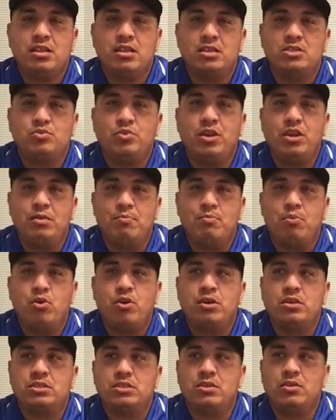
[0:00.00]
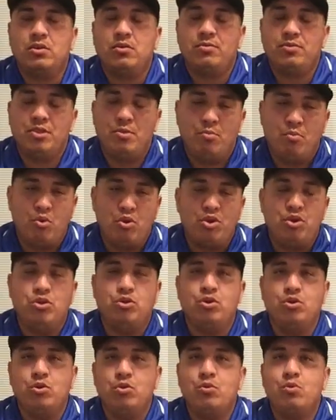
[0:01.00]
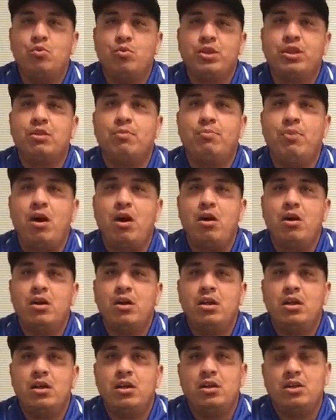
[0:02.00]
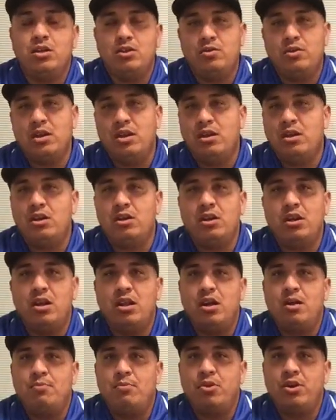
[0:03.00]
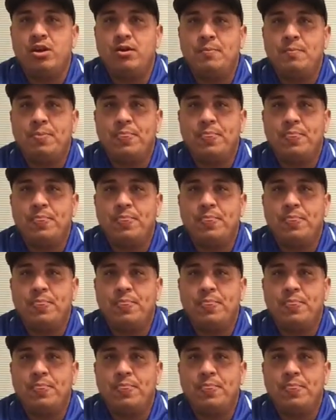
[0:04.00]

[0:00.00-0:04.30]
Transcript: That's really important. So the more you do with the ball, you're gonna learn a lot more.